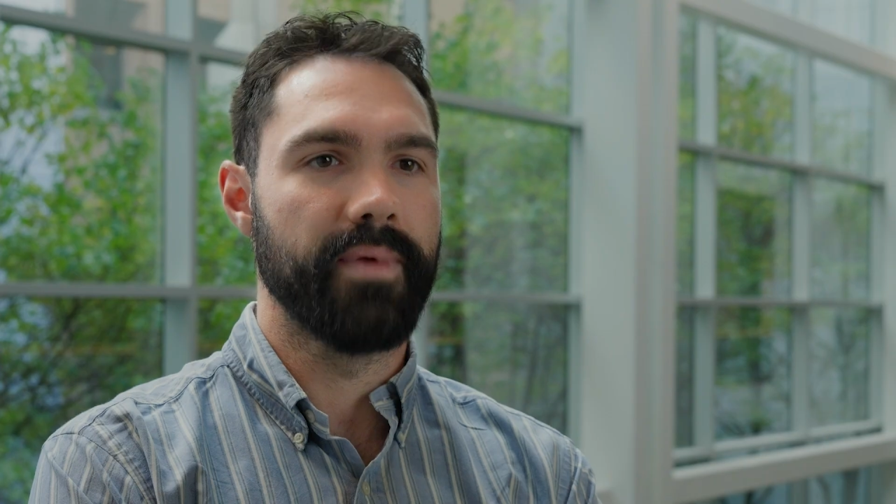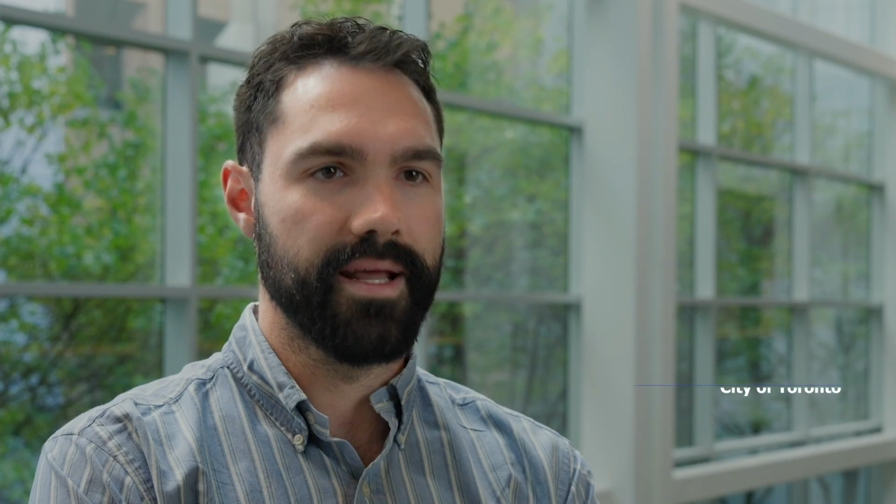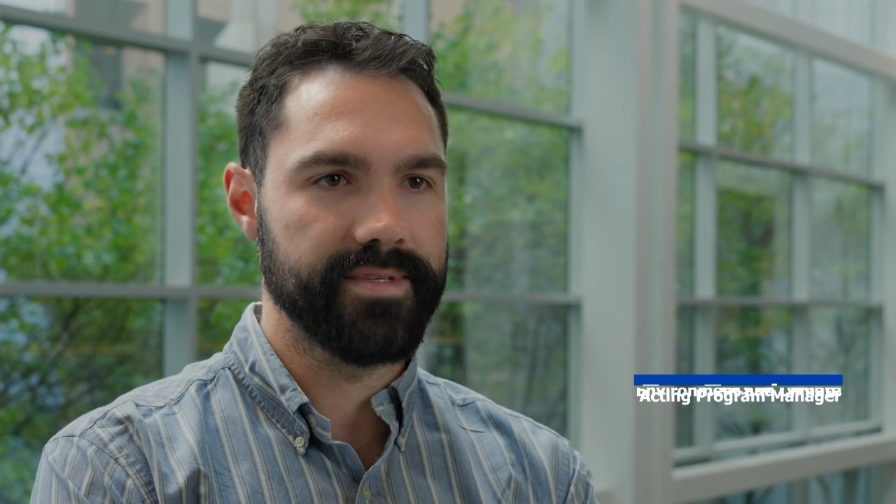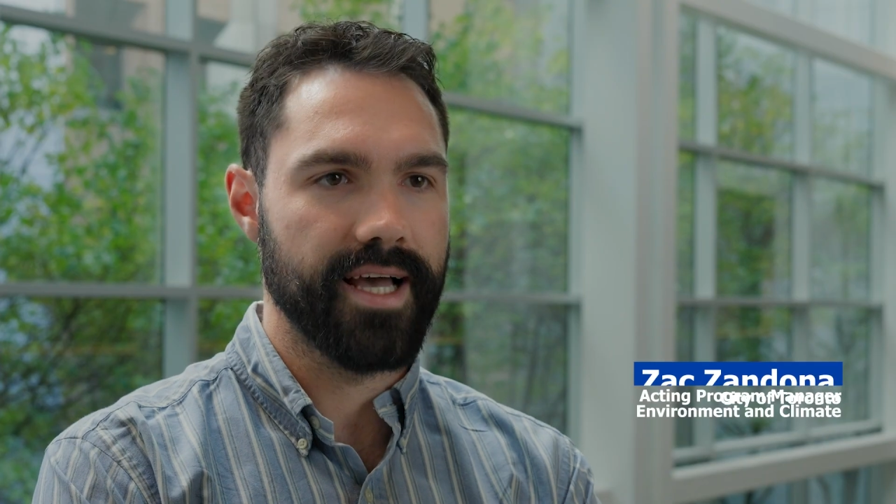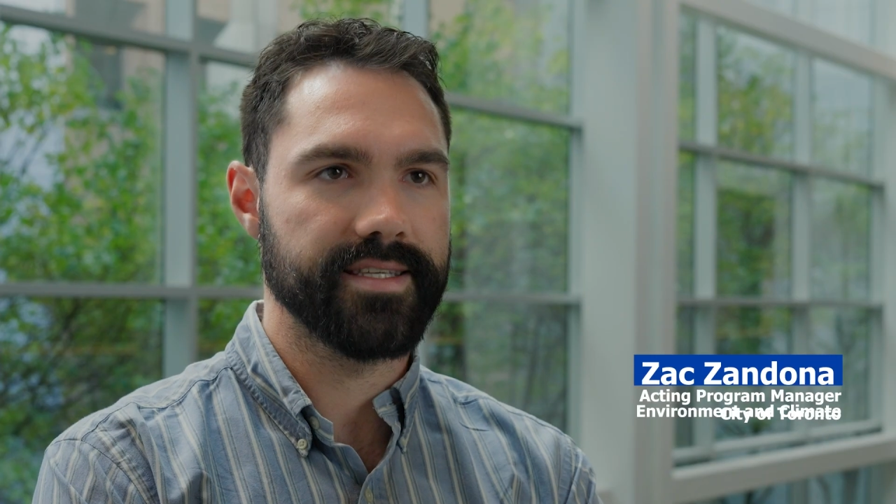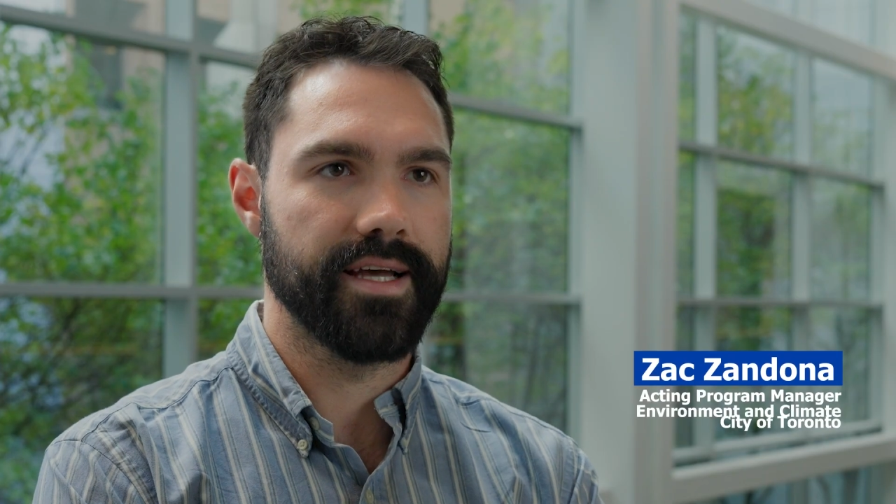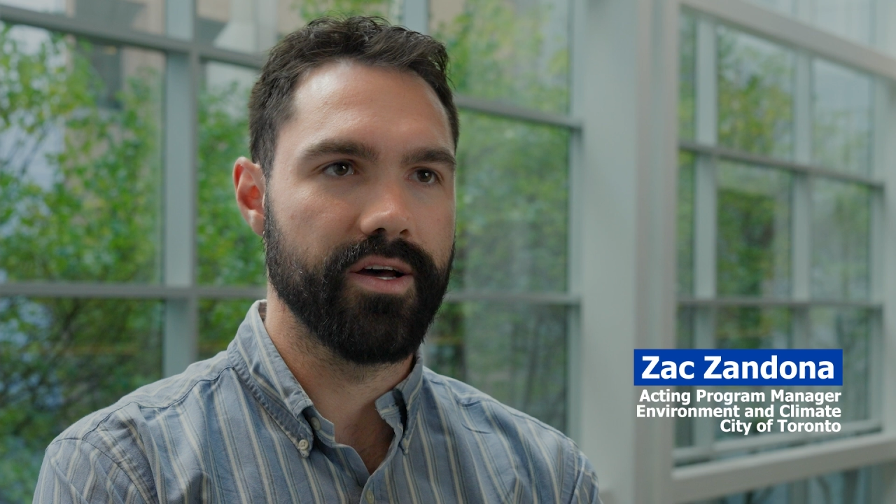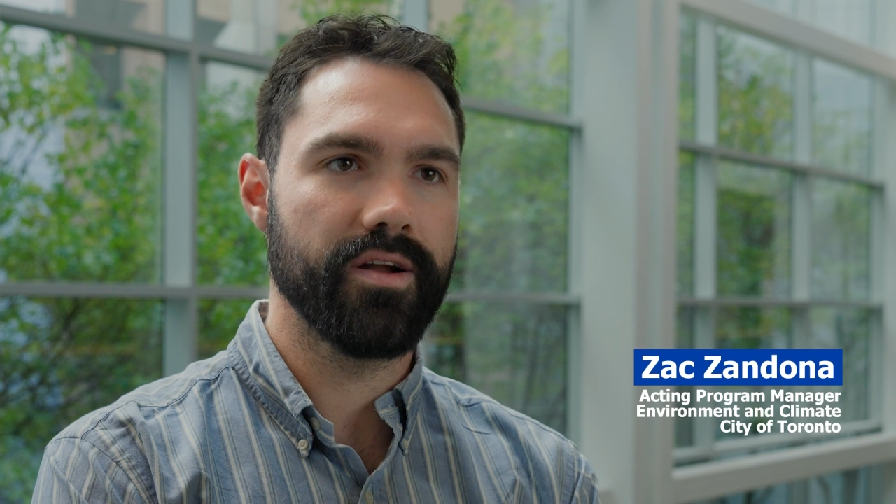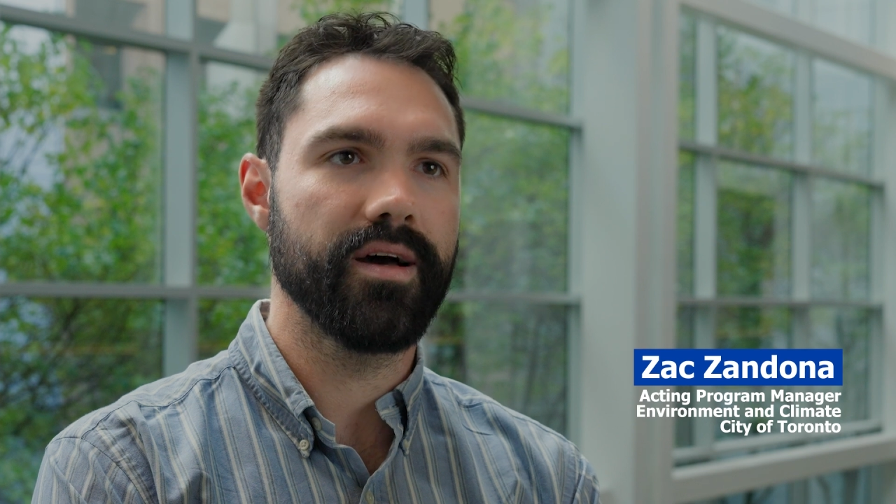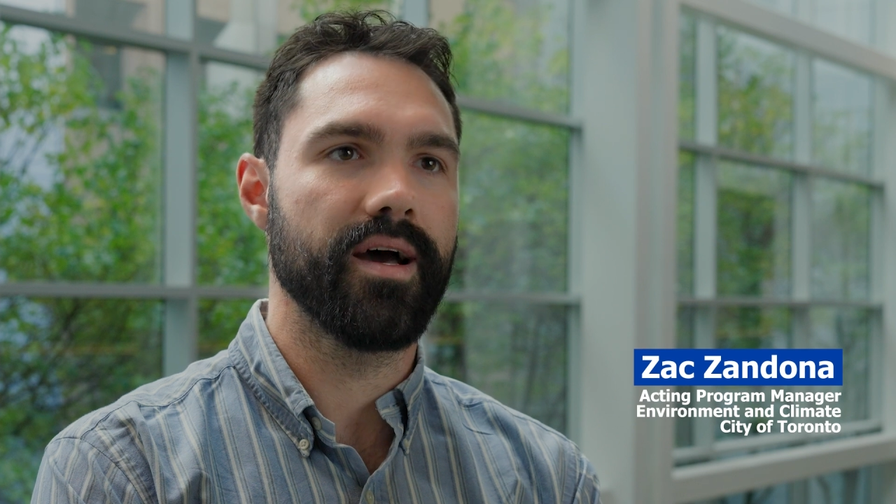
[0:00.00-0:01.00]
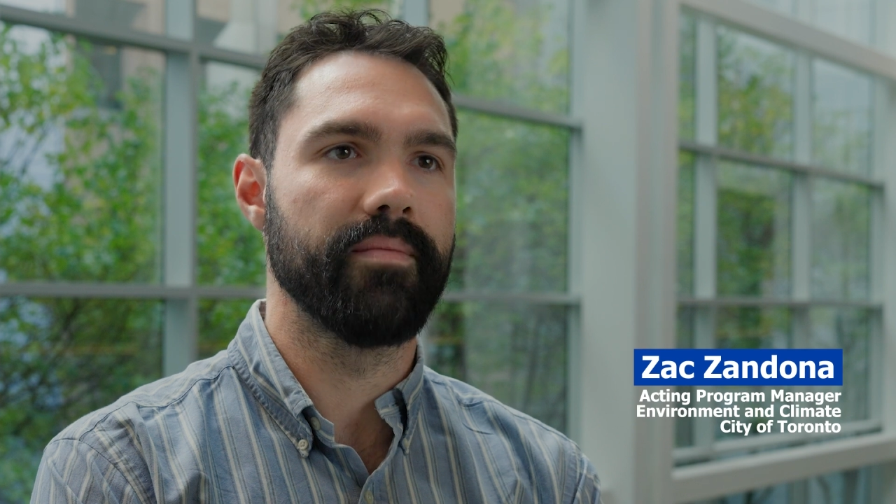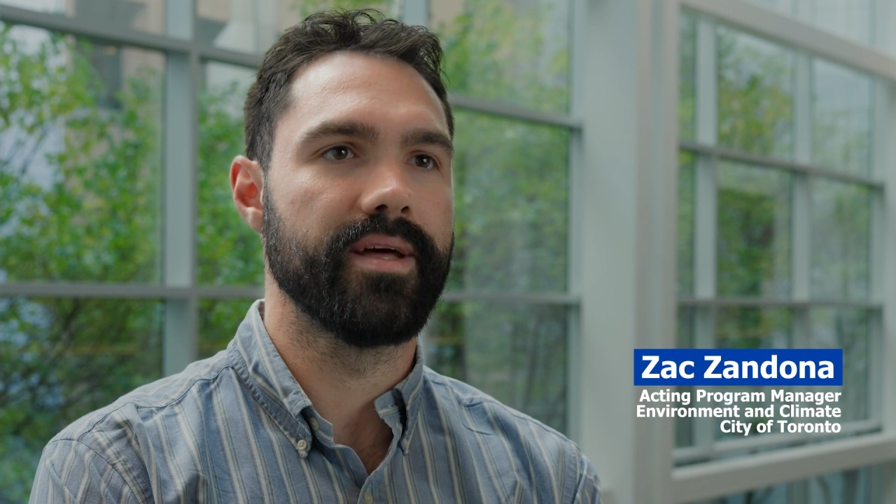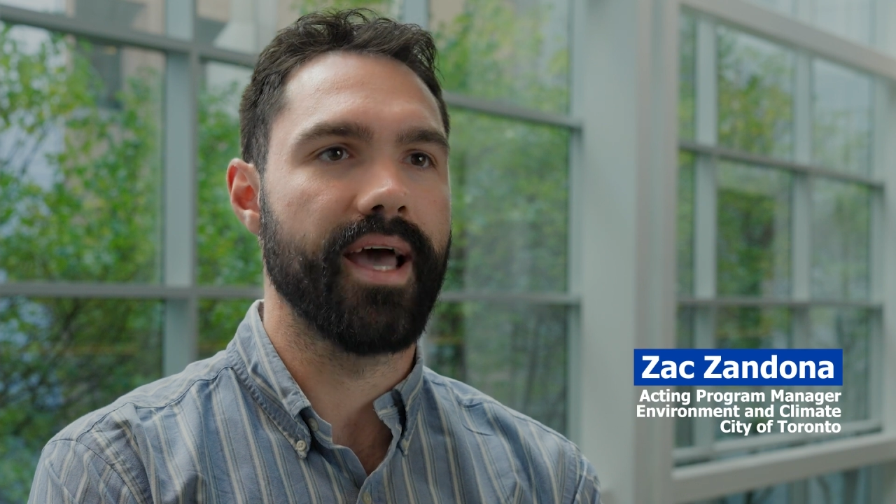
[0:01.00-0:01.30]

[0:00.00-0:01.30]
My name is Zach Zandona. I'm an